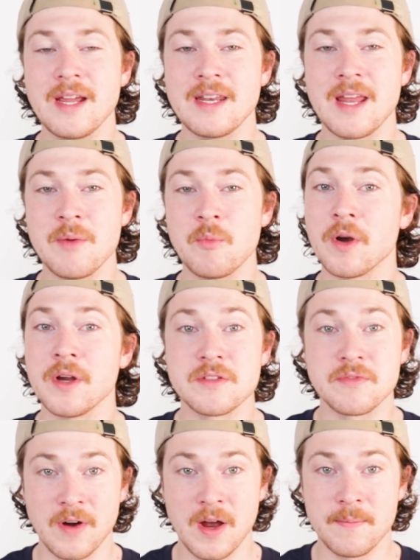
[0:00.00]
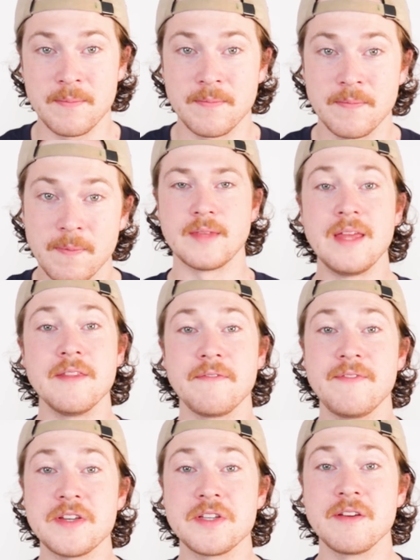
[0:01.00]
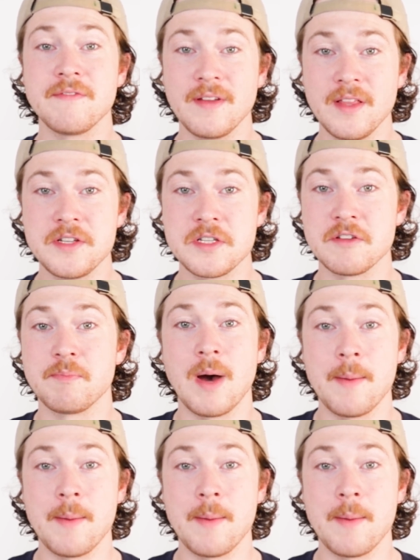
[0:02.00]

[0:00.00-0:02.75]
nickname where it's from. In the fishing villages of